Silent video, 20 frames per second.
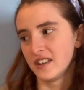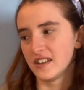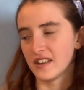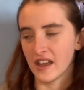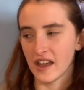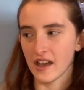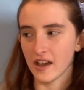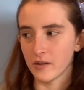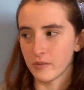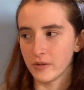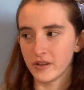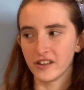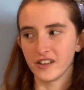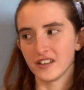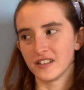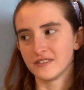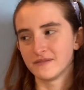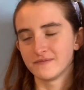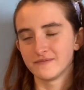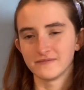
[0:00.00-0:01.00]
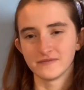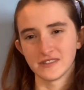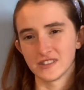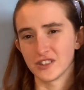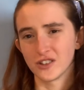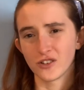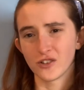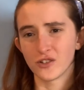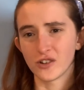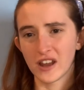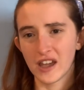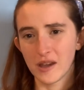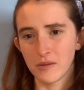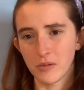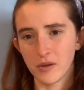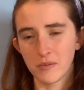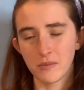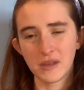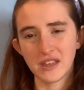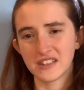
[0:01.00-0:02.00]
Albert, not called
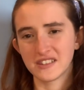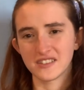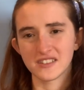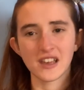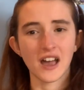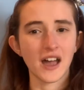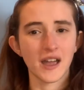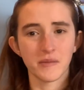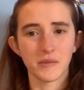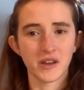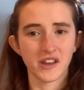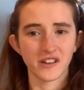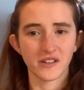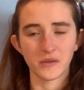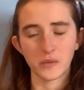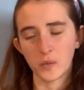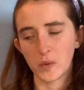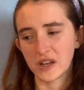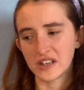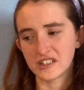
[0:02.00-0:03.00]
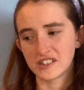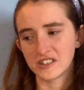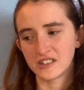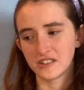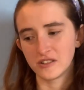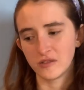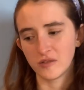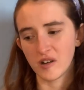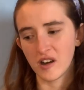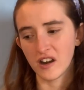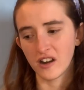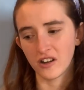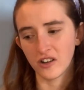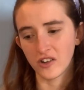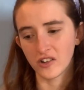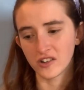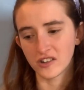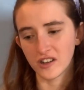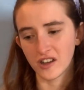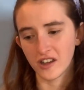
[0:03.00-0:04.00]
Albert, me and Simon went to our
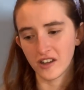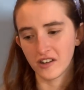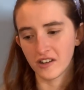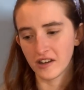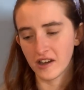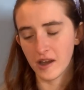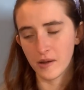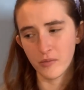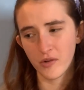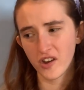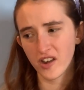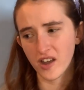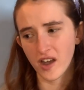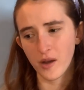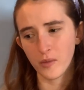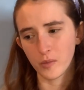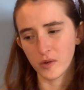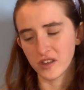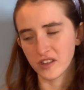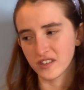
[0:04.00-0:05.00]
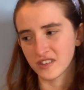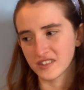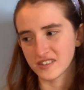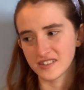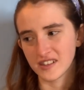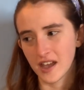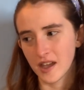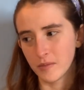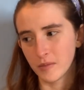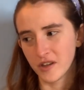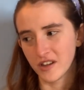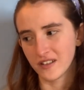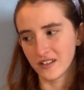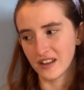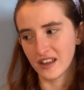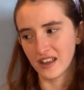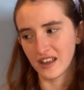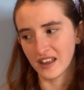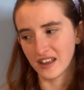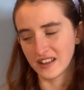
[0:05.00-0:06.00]
condo. I broke up with Simon
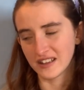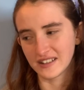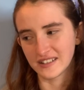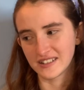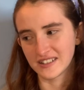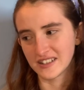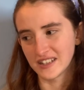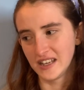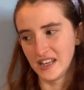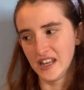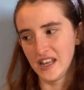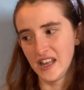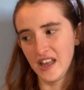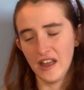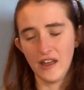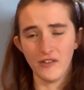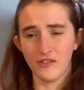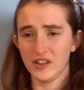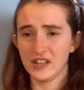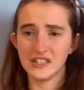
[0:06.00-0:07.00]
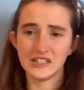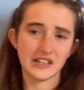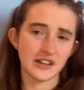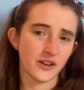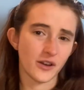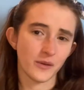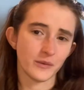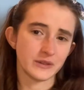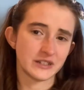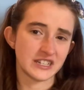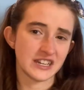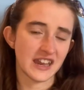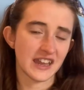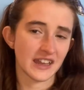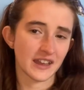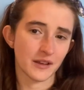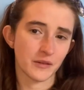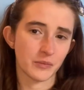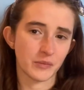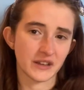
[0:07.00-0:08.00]
and eventually got with
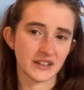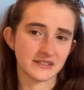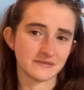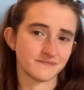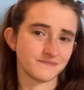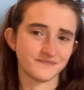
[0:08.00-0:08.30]
Jake, but